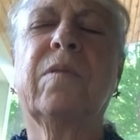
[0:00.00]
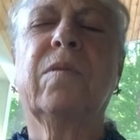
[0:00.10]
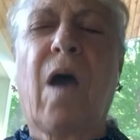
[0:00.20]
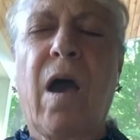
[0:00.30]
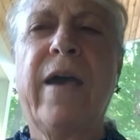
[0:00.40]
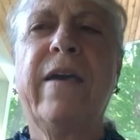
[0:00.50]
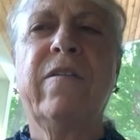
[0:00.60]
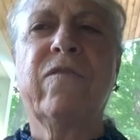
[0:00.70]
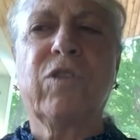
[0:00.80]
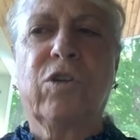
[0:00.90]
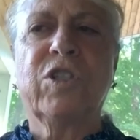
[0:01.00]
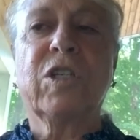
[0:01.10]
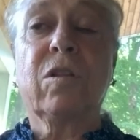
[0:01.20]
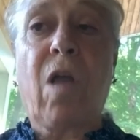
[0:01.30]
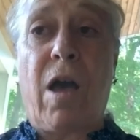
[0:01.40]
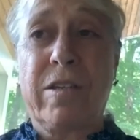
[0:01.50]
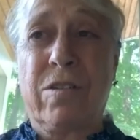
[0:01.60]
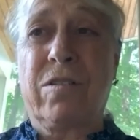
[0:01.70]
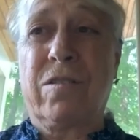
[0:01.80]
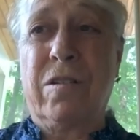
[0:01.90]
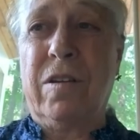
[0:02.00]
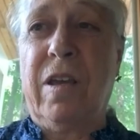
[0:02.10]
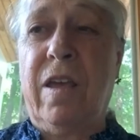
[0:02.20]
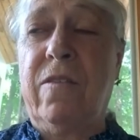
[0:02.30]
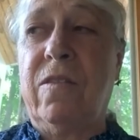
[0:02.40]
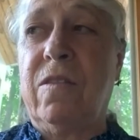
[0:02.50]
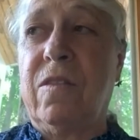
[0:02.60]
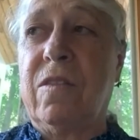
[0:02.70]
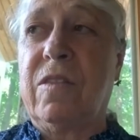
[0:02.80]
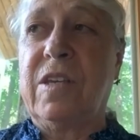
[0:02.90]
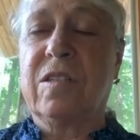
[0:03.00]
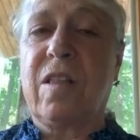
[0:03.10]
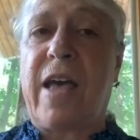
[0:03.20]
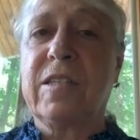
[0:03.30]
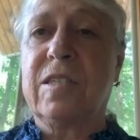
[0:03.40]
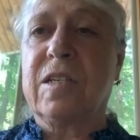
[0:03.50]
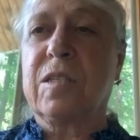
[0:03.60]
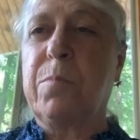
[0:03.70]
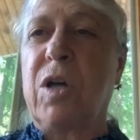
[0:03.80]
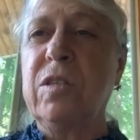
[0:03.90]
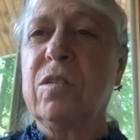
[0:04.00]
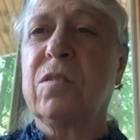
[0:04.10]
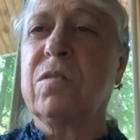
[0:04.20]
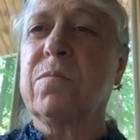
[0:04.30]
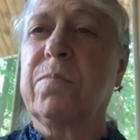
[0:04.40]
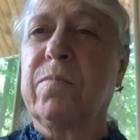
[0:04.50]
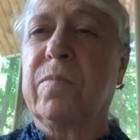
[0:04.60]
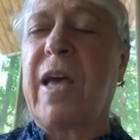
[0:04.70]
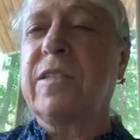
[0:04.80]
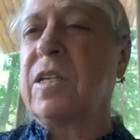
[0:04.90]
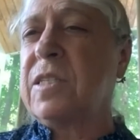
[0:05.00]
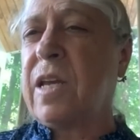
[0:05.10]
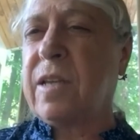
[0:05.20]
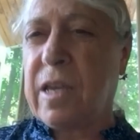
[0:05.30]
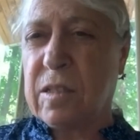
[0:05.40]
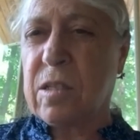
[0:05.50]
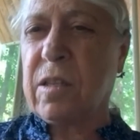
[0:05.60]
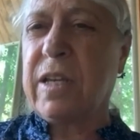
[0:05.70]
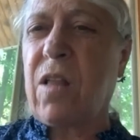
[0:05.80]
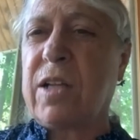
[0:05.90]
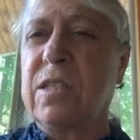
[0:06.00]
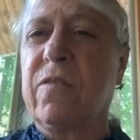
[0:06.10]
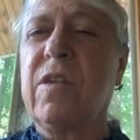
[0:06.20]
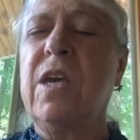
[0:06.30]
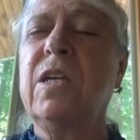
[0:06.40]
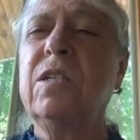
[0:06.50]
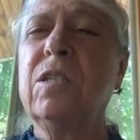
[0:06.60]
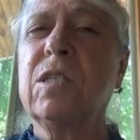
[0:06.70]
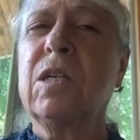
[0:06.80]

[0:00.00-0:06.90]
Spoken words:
I've learned a lot in these last 6 months. As I said, canceling lots of things,